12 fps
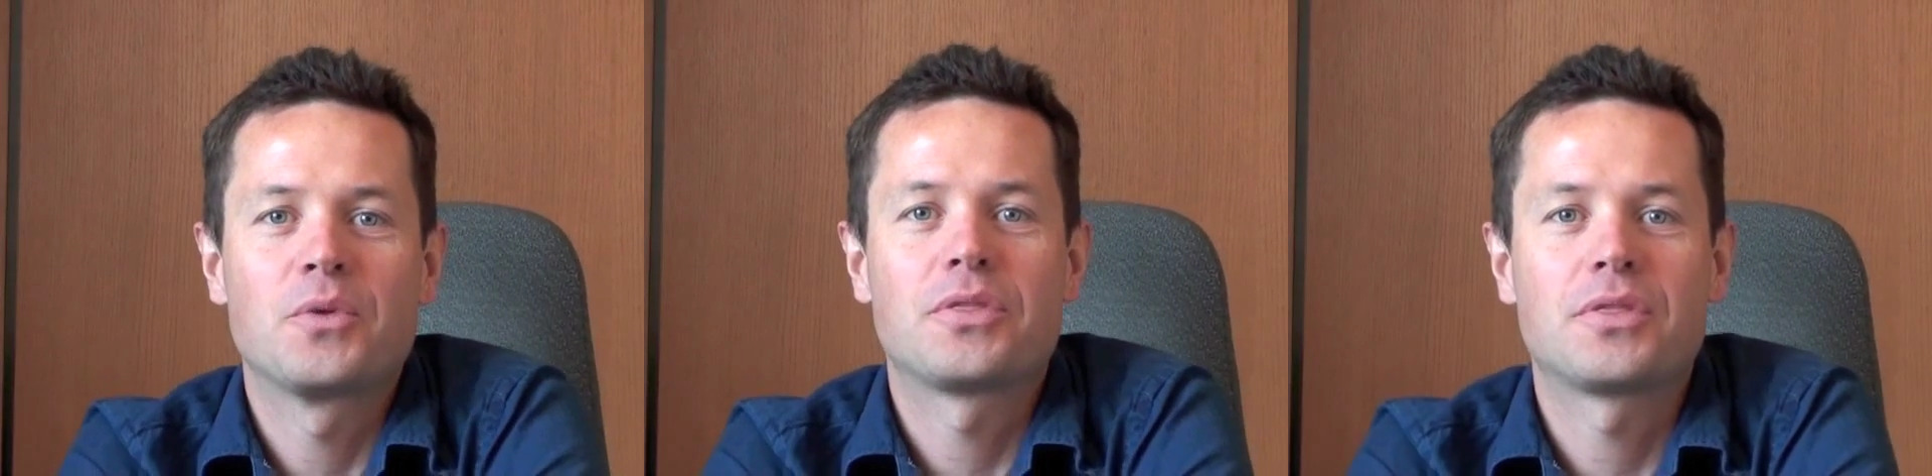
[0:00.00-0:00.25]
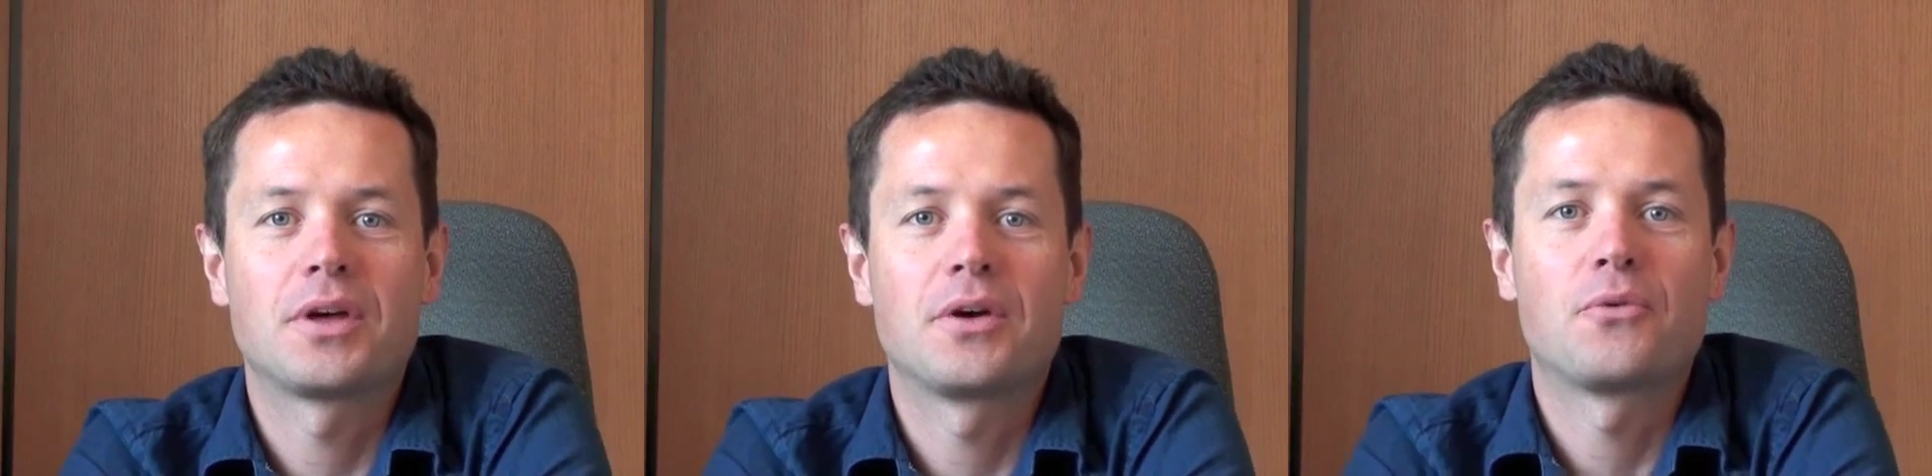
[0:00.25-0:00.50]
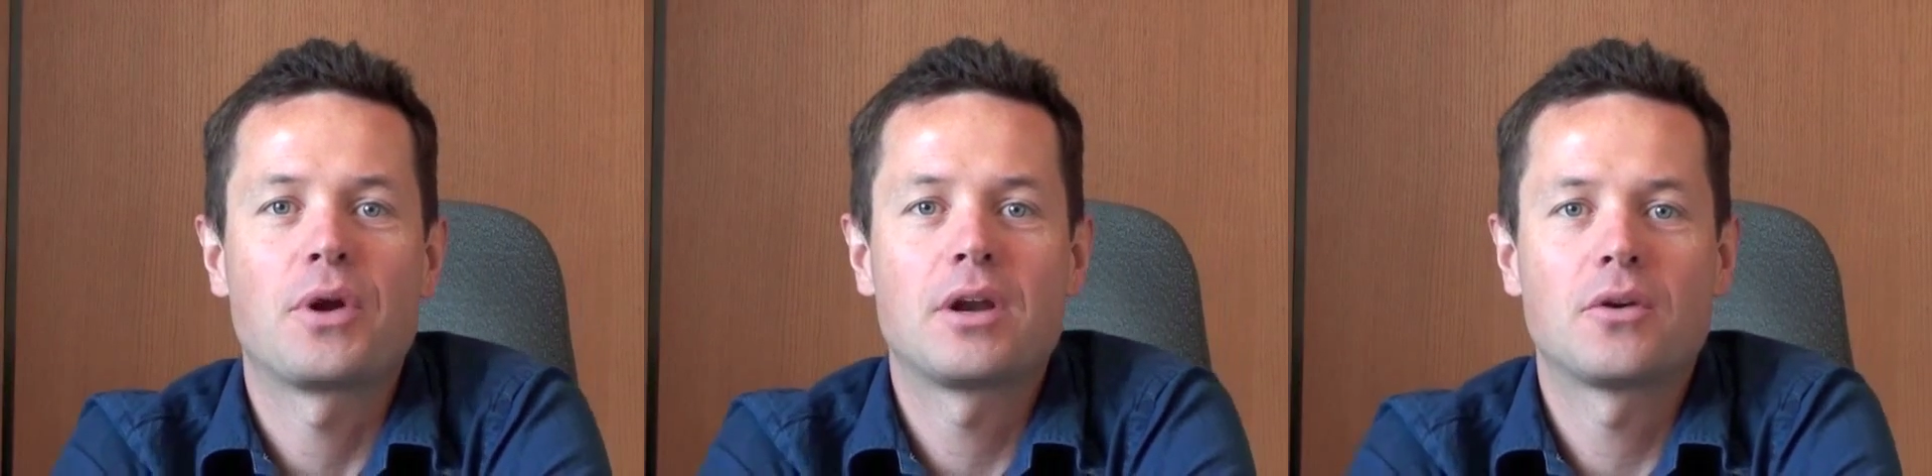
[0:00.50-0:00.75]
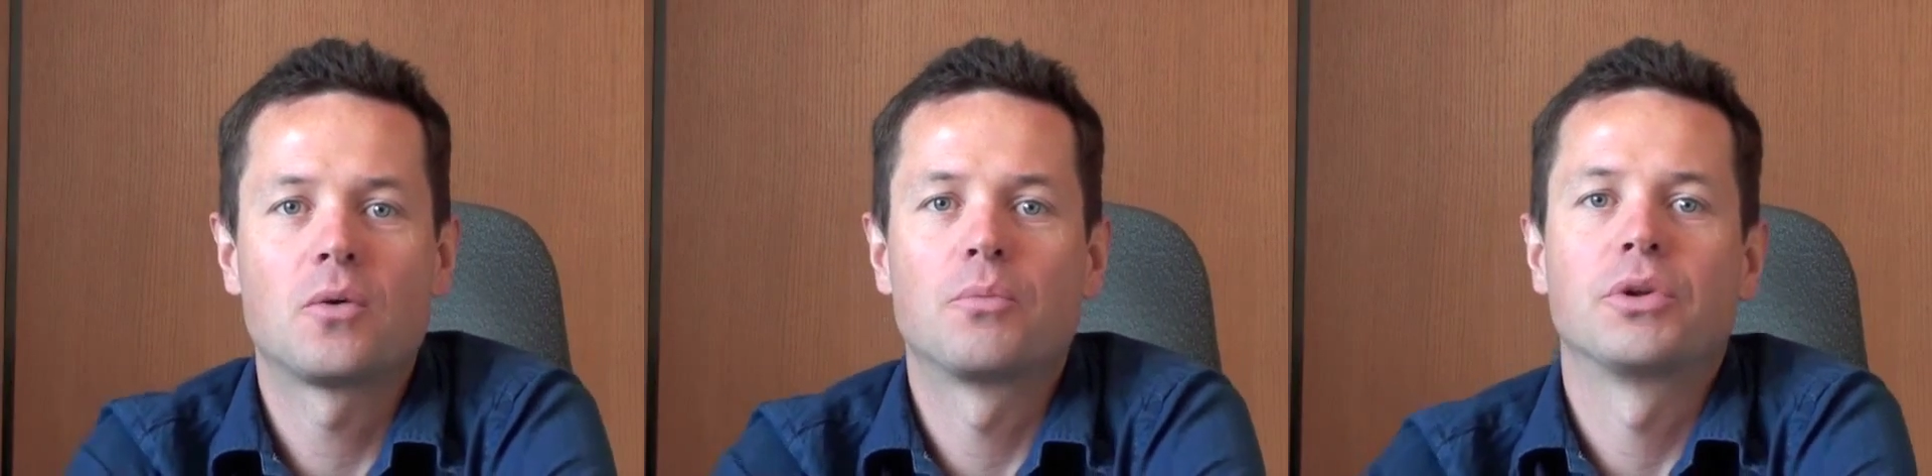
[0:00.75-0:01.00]
with Right
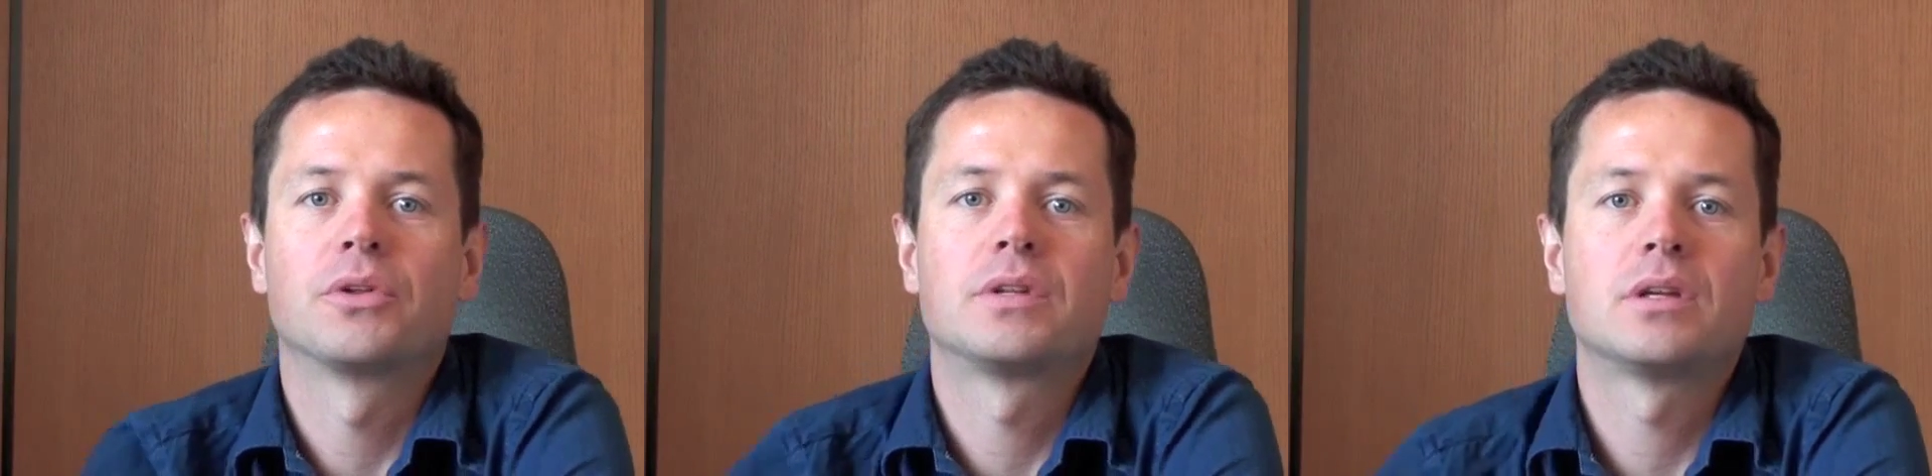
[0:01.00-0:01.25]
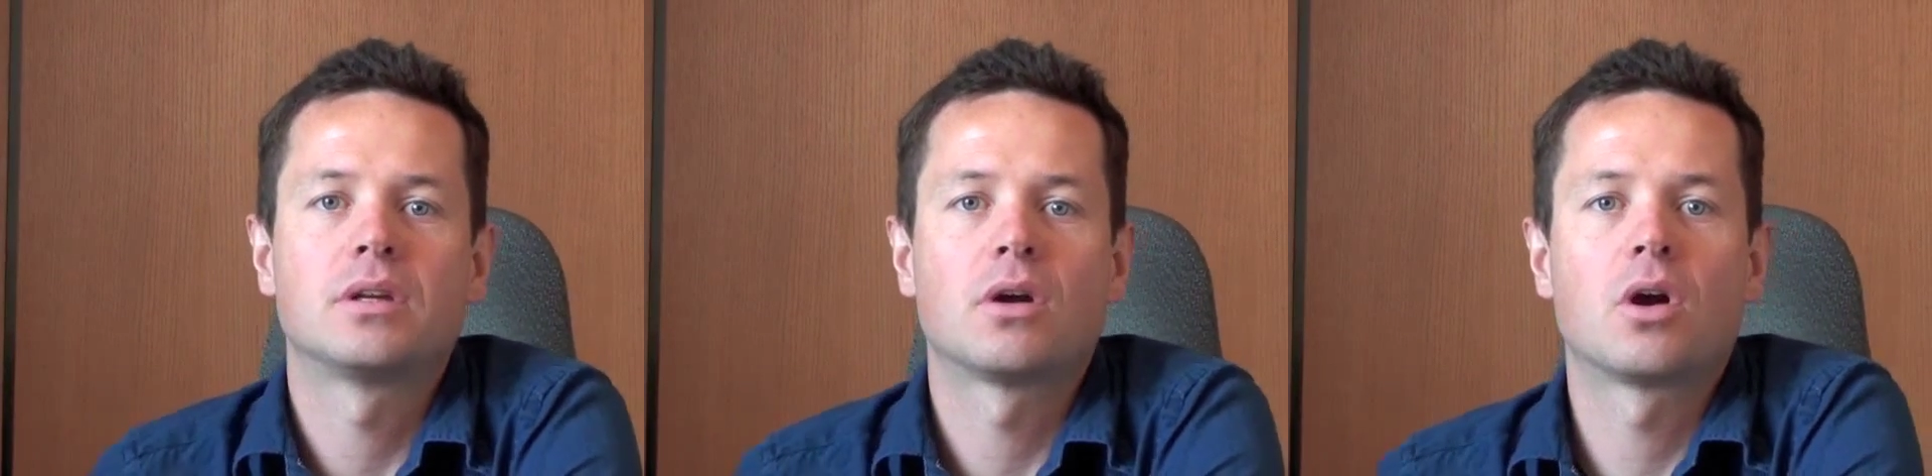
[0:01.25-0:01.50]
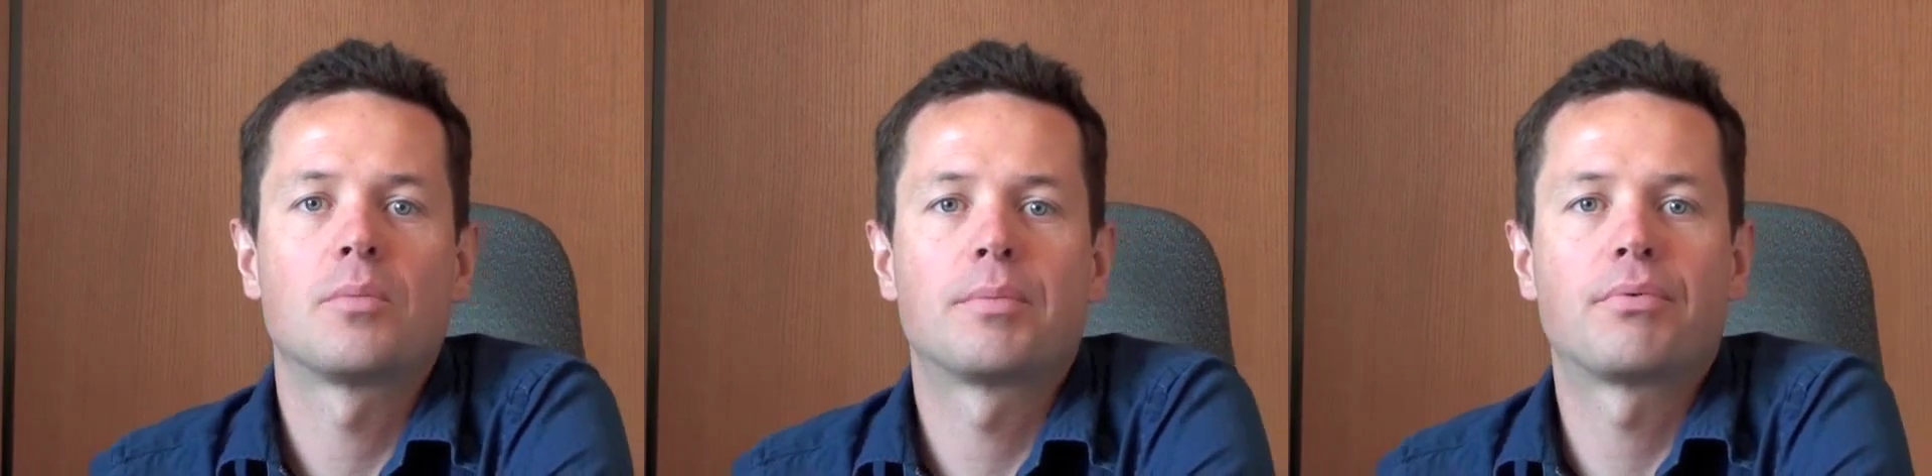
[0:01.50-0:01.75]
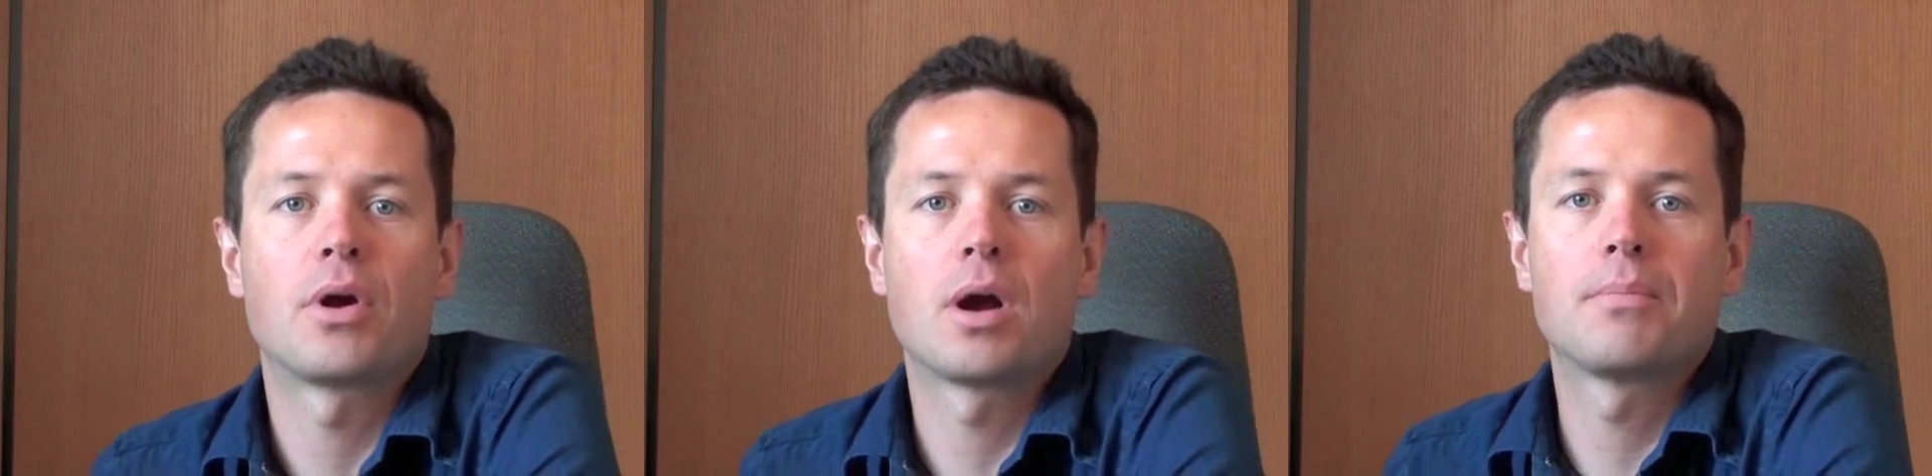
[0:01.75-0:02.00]
at Home Realty and Harbor
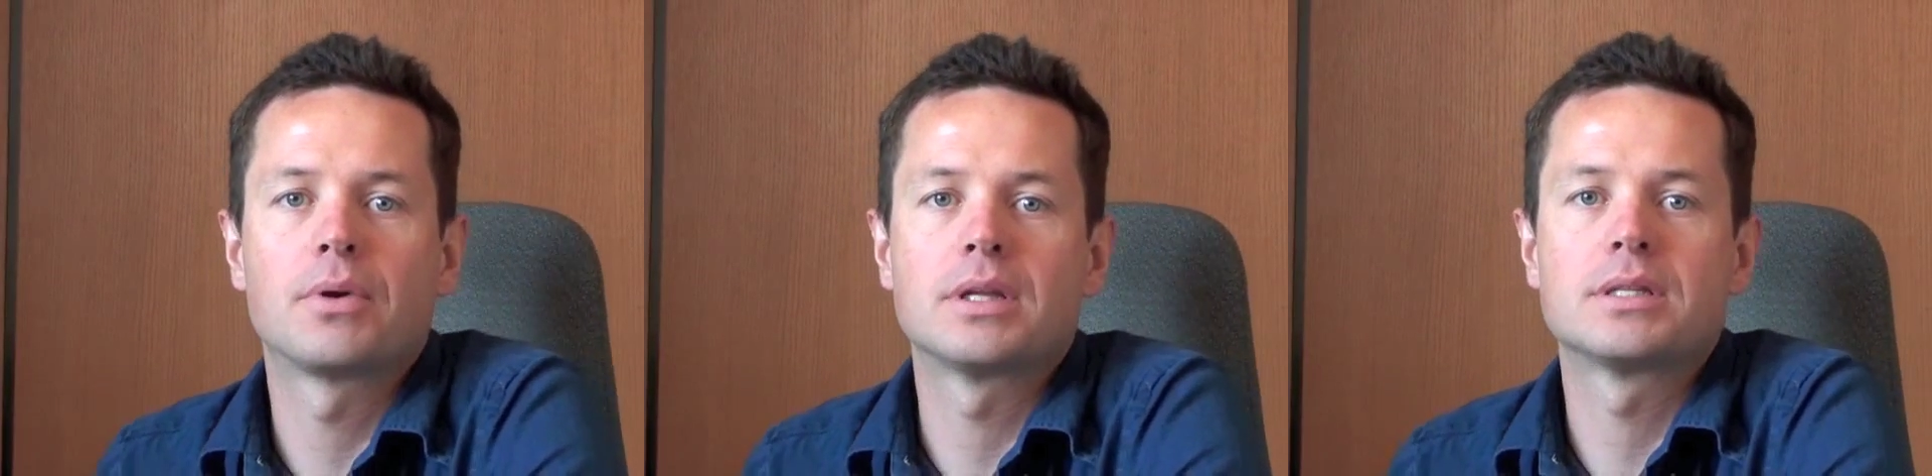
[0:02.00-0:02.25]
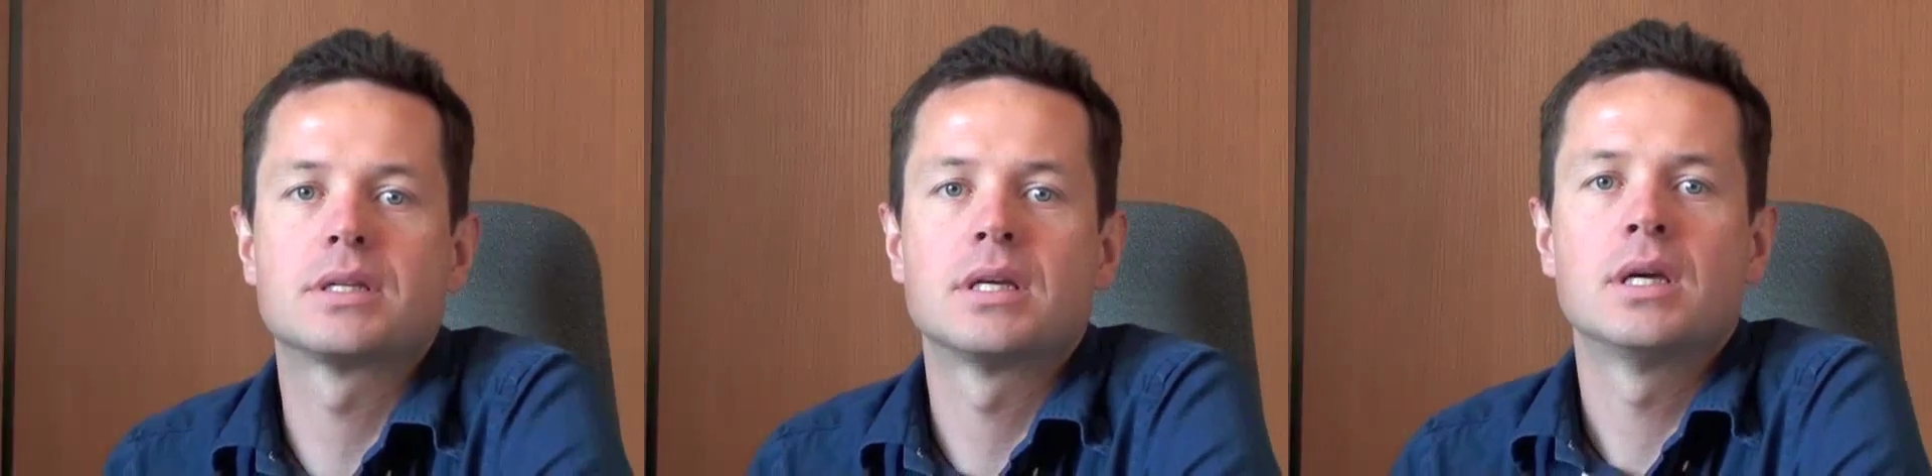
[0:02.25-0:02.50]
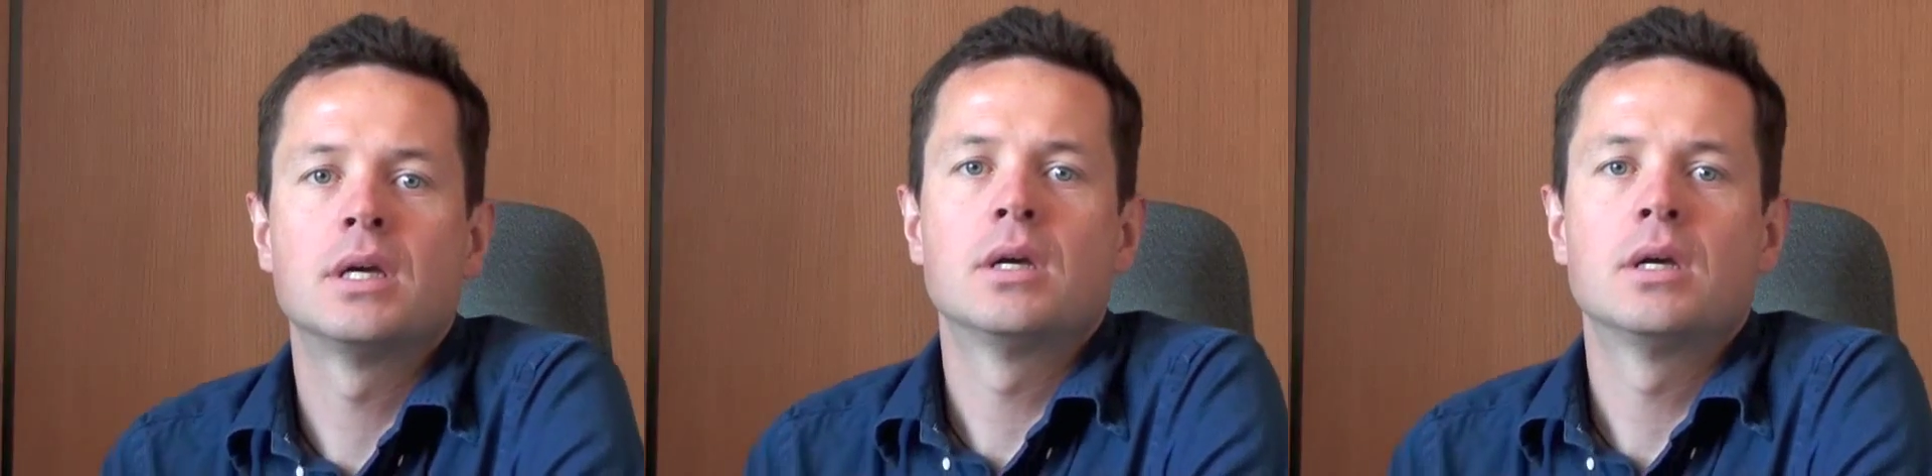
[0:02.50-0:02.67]
Properties